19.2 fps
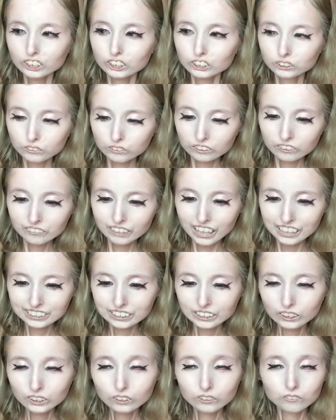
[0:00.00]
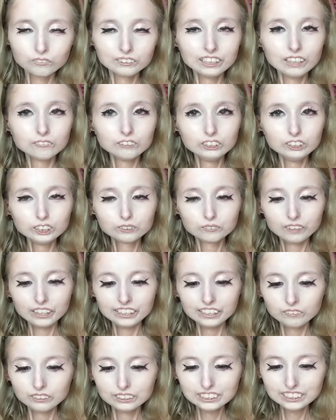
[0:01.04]
sort of like whenever you spray
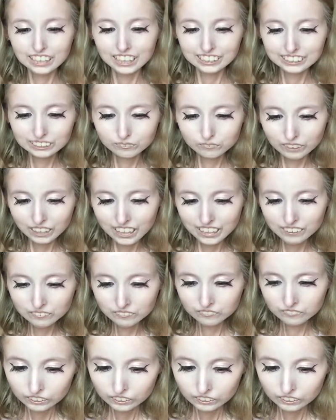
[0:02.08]
it with setting spray.